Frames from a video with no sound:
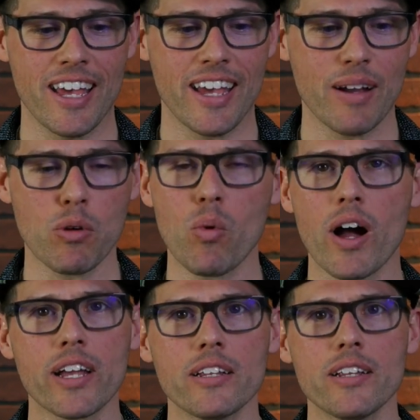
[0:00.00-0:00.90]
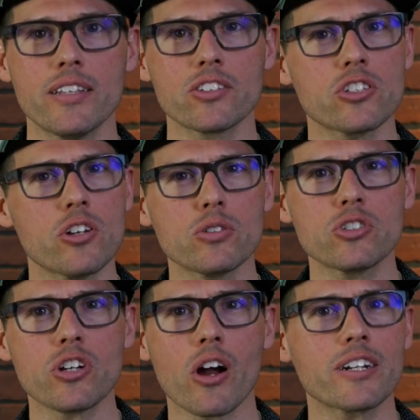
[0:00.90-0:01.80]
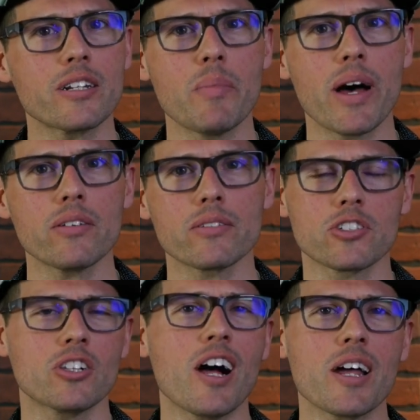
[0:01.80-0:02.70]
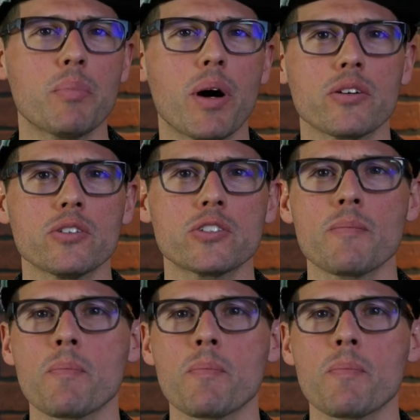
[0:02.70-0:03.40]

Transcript: And we're walking, and the snow's starting to melt. There's a lot of puddles.